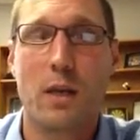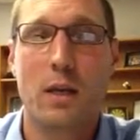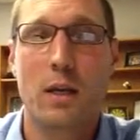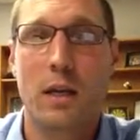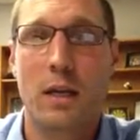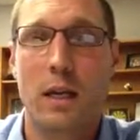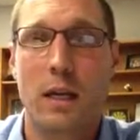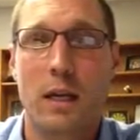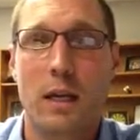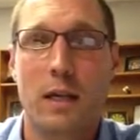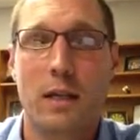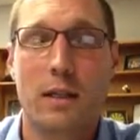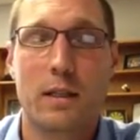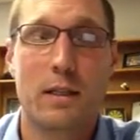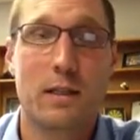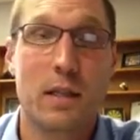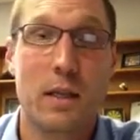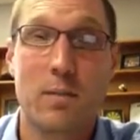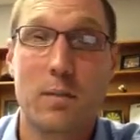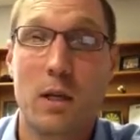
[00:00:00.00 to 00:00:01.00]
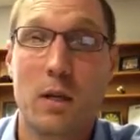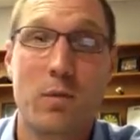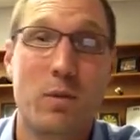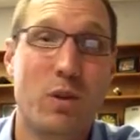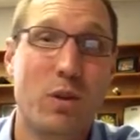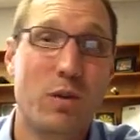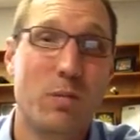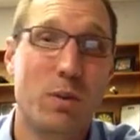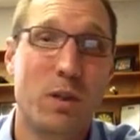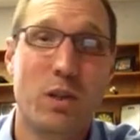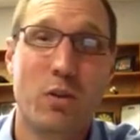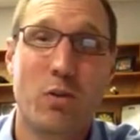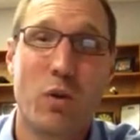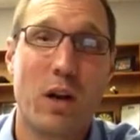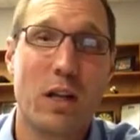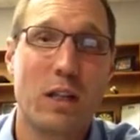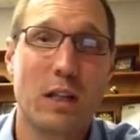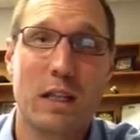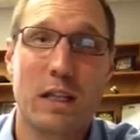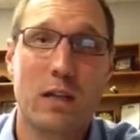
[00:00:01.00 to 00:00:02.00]
And at the same time, you could be a
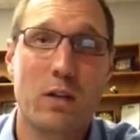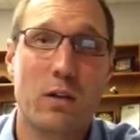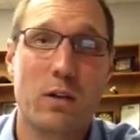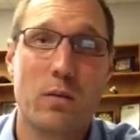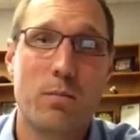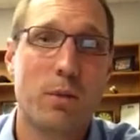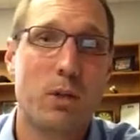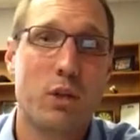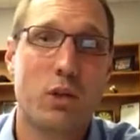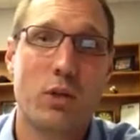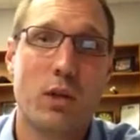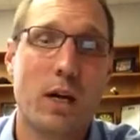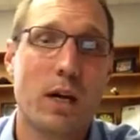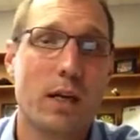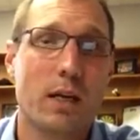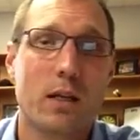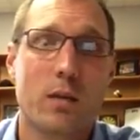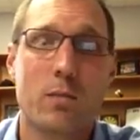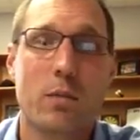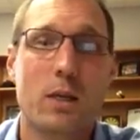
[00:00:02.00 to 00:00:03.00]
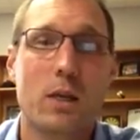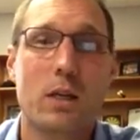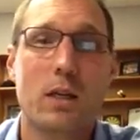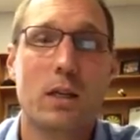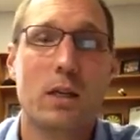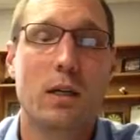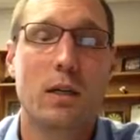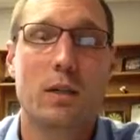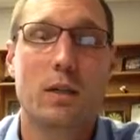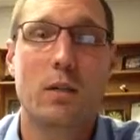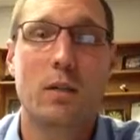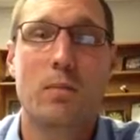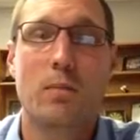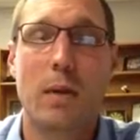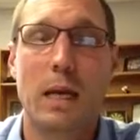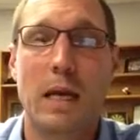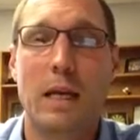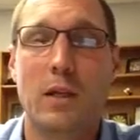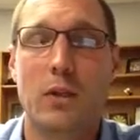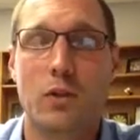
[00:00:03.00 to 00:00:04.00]
great leader, but you're not going to be a good
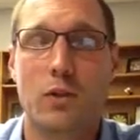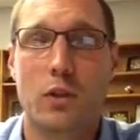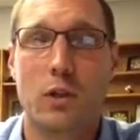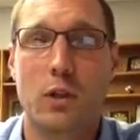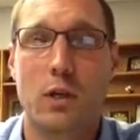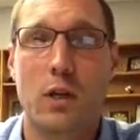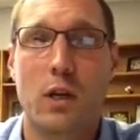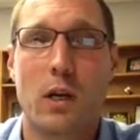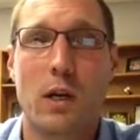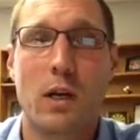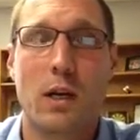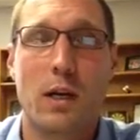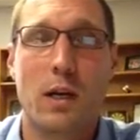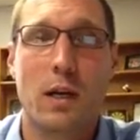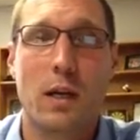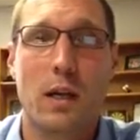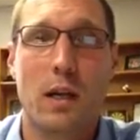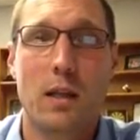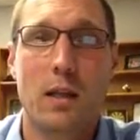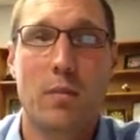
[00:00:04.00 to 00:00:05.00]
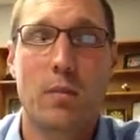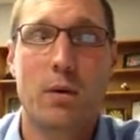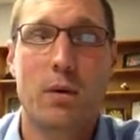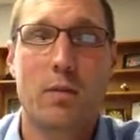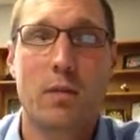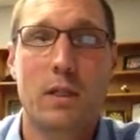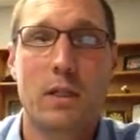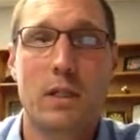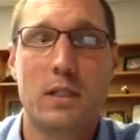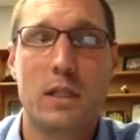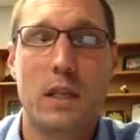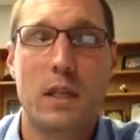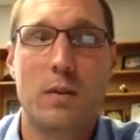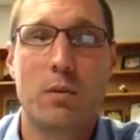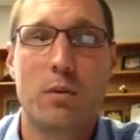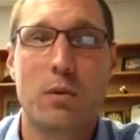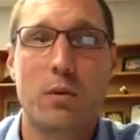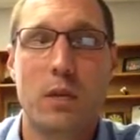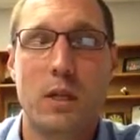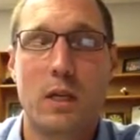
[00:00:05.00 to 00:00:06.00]
manager. And the perfect
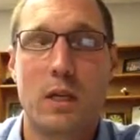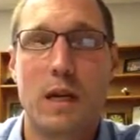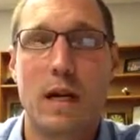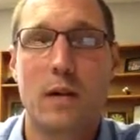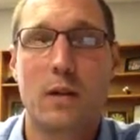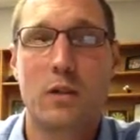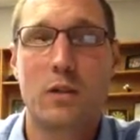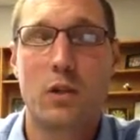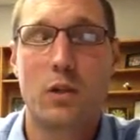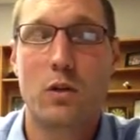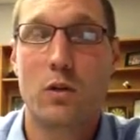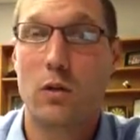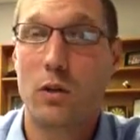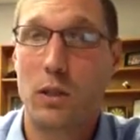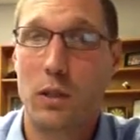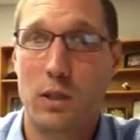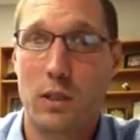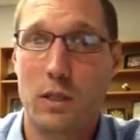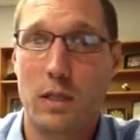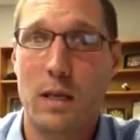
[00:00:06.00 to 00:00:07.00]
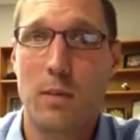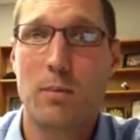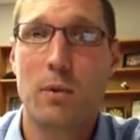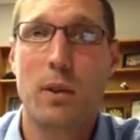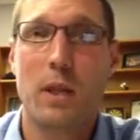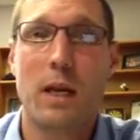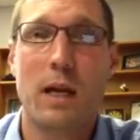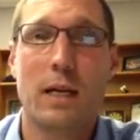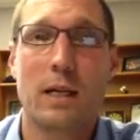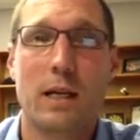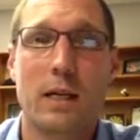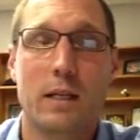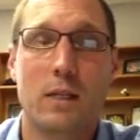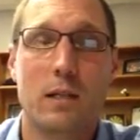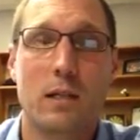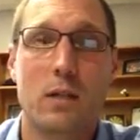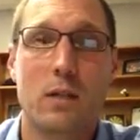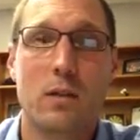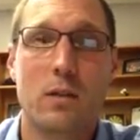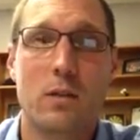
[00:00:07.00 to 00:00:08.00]
example, or the analogy, or the example that I like
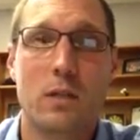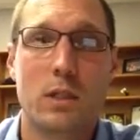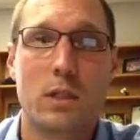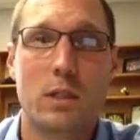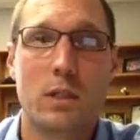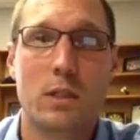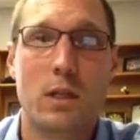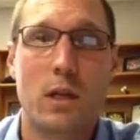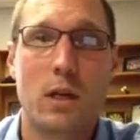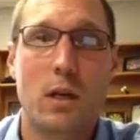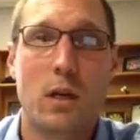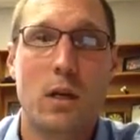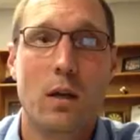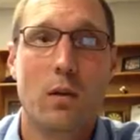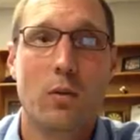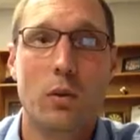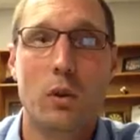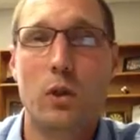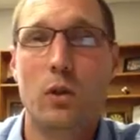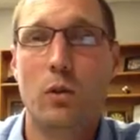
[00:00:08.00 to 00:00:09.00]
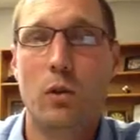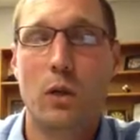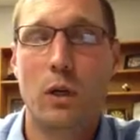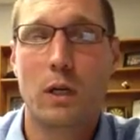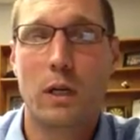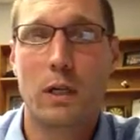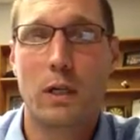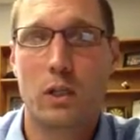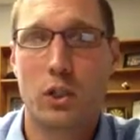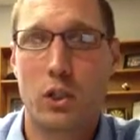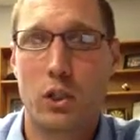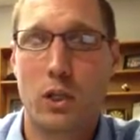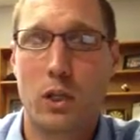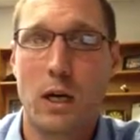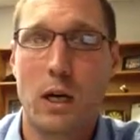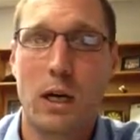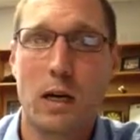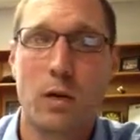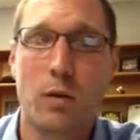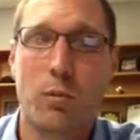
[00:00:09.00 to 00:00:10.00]
to use is when you look at the
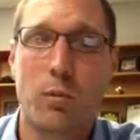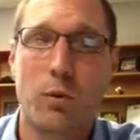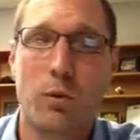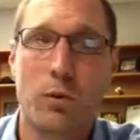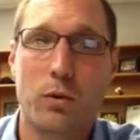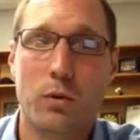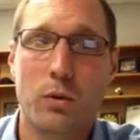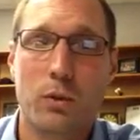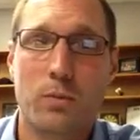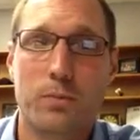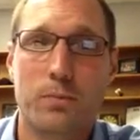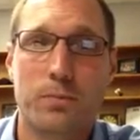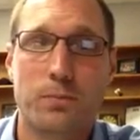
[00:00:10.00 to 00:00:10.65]
Chicago Bulls